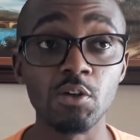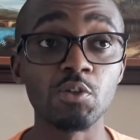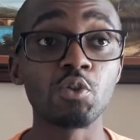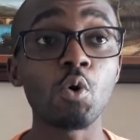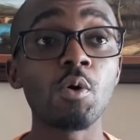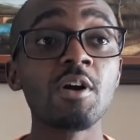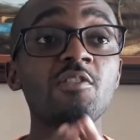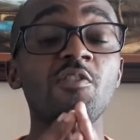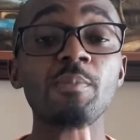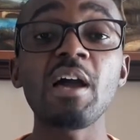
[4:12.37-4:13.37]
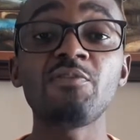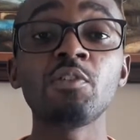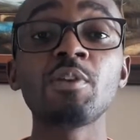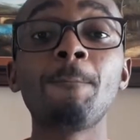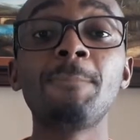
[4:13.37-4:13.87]
So for me, I feel
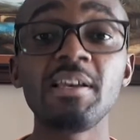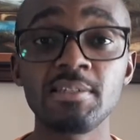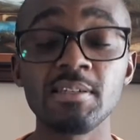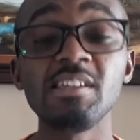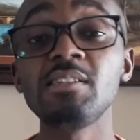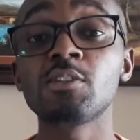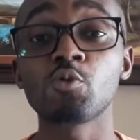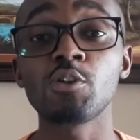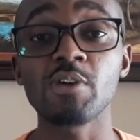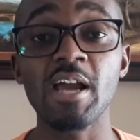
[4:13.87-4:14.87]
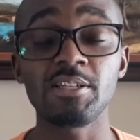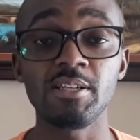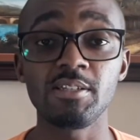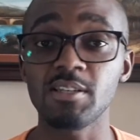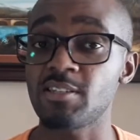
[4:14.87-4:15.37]
the best and easiest way to
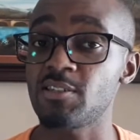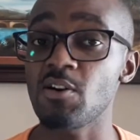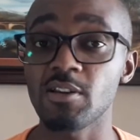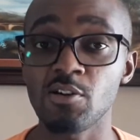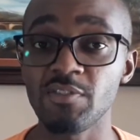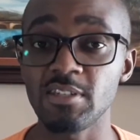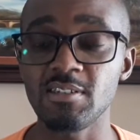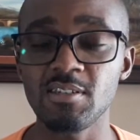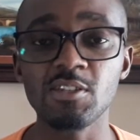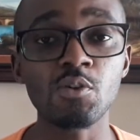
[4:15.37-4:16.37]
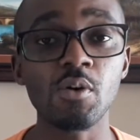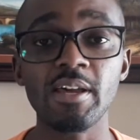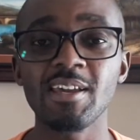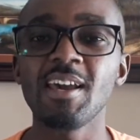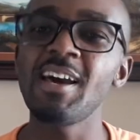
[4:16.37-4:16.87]
actually just start a conversation is just go
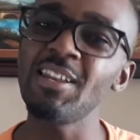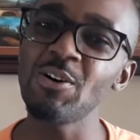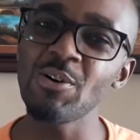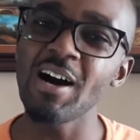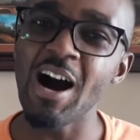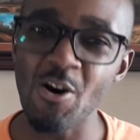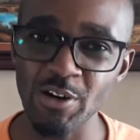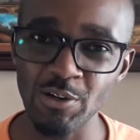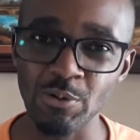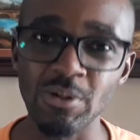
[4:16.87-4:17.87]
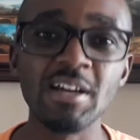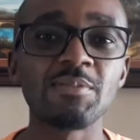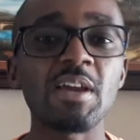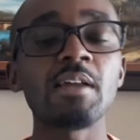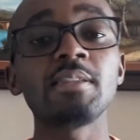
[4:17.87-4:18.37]
like, hello, how are you?
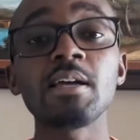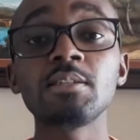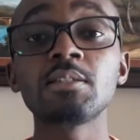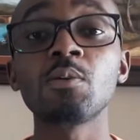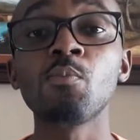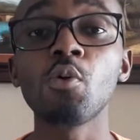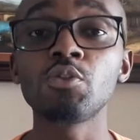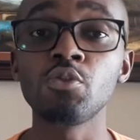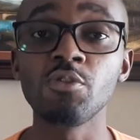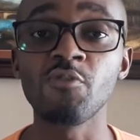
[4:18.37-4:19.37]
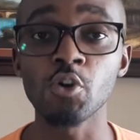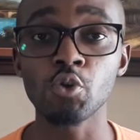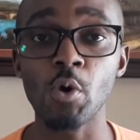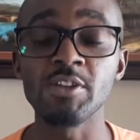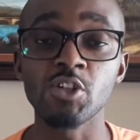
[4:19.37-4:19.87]
And that is the most
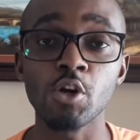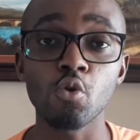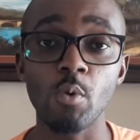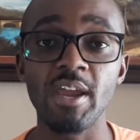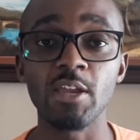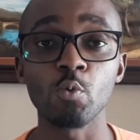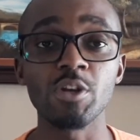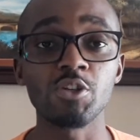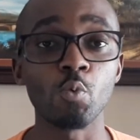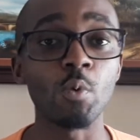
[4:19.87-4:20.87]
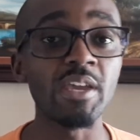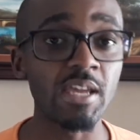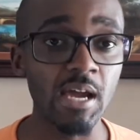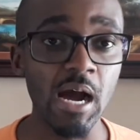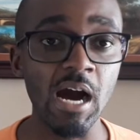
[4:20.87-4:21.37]
universal and general way in which we
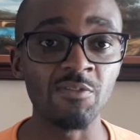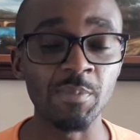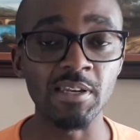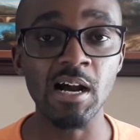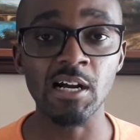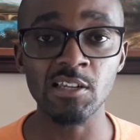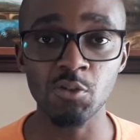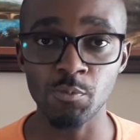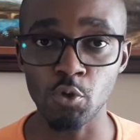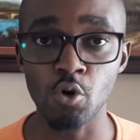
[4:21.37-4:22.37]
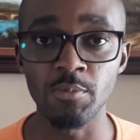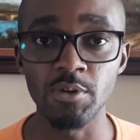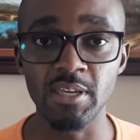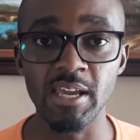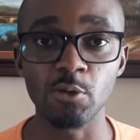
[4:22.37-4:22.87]
have been accustomed to
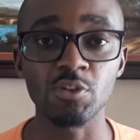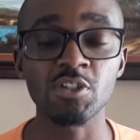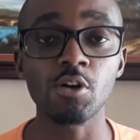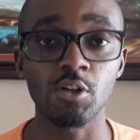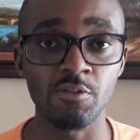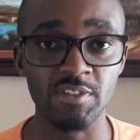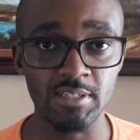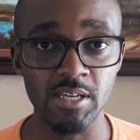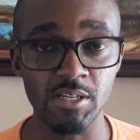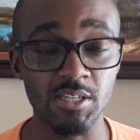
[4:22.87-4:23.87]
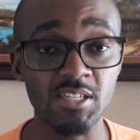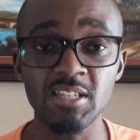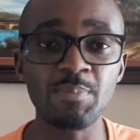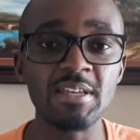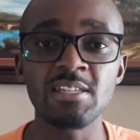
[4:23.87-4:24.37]
communicate or start a conversation. It's
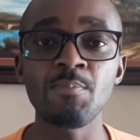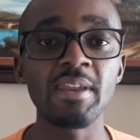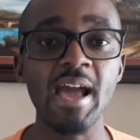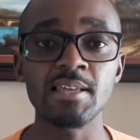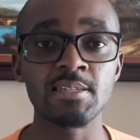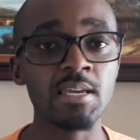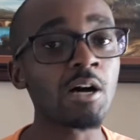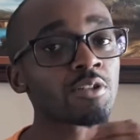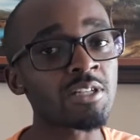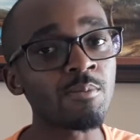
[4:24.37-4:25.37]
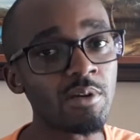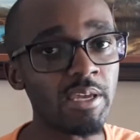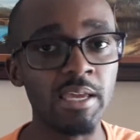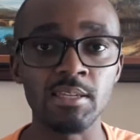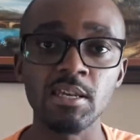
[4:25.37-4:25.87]
just by simply asking how
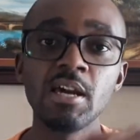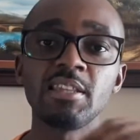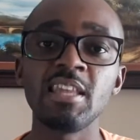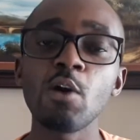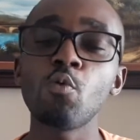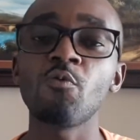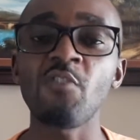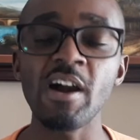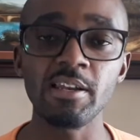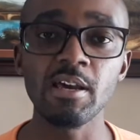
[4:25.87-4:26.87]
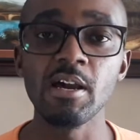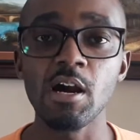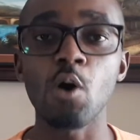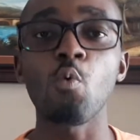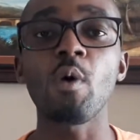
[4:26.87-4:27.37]
somebody is. They will find
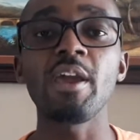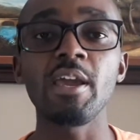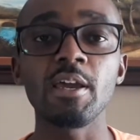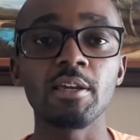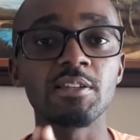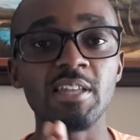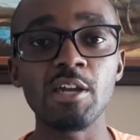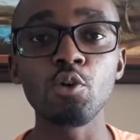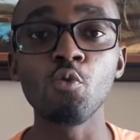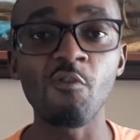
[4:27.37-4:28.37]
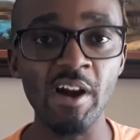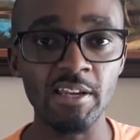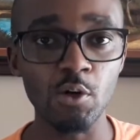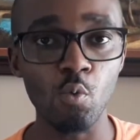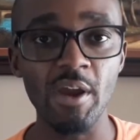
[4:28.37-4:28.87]
a way, there you will
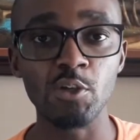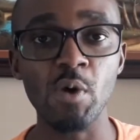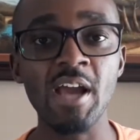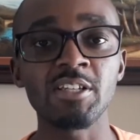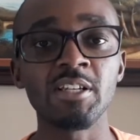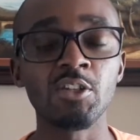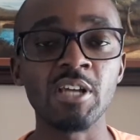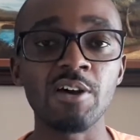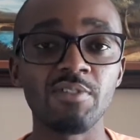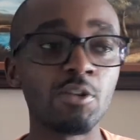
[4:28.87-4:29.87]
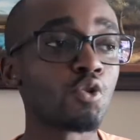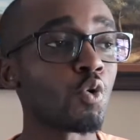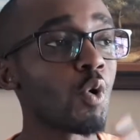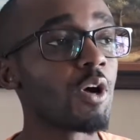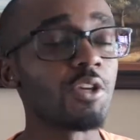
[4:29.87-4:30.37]
find a way to actually dive
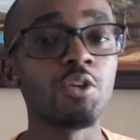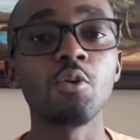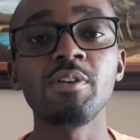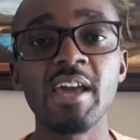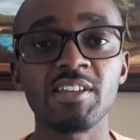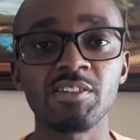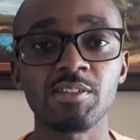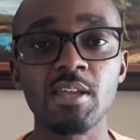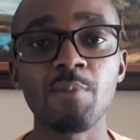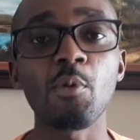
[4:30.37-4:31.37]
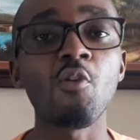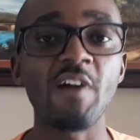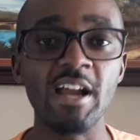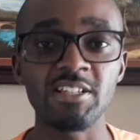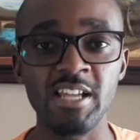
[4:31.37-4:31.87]
into your next step of
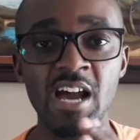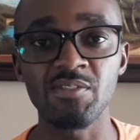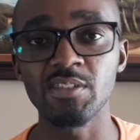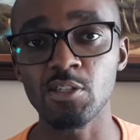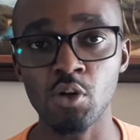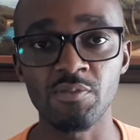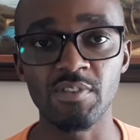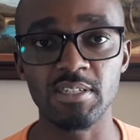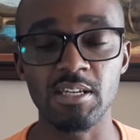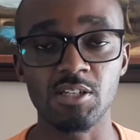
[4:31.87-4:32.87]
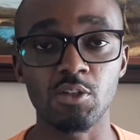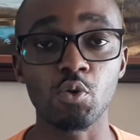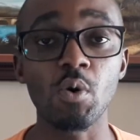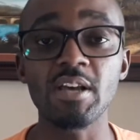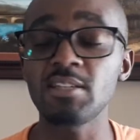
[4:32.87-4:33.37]
actually having this conversation.
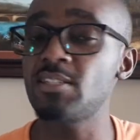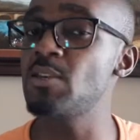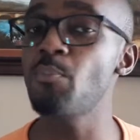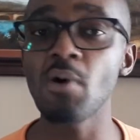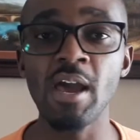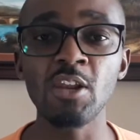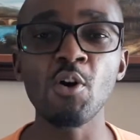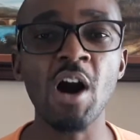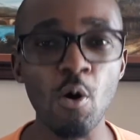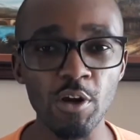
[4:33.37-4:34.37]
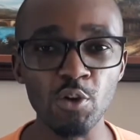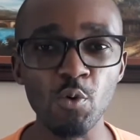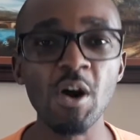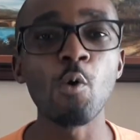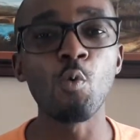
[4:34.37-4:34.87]
So it's a simple hello, how are you,
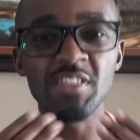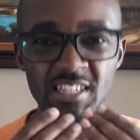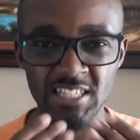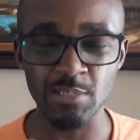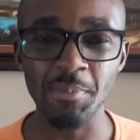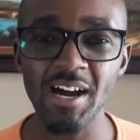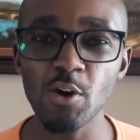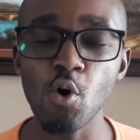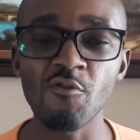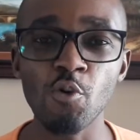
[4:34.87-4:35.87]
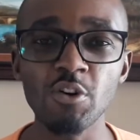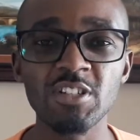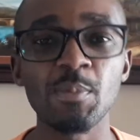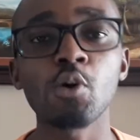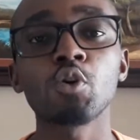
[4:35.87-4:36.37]
with a smile, of course,
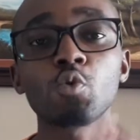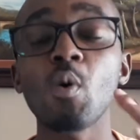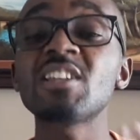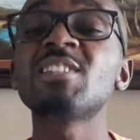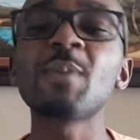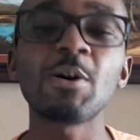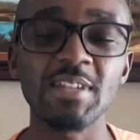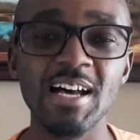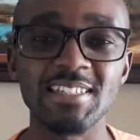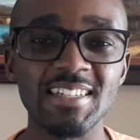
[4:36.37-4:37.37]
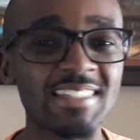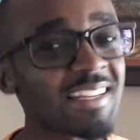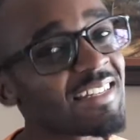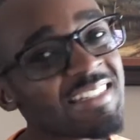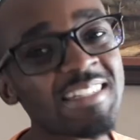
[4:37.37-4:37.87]
because what a smile does is
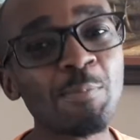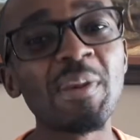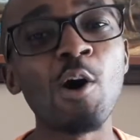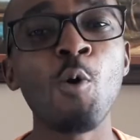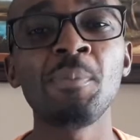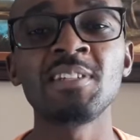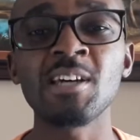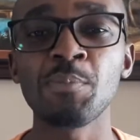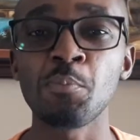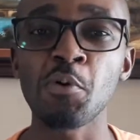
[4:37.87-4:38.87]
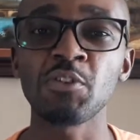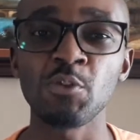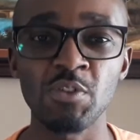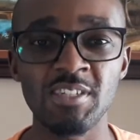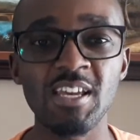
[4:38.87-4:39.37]
it simply opens up the person
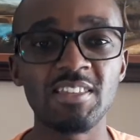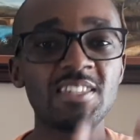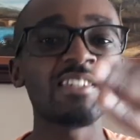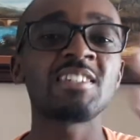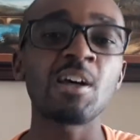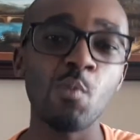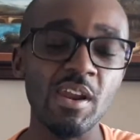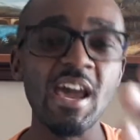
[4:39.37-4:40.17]
to say, this is someone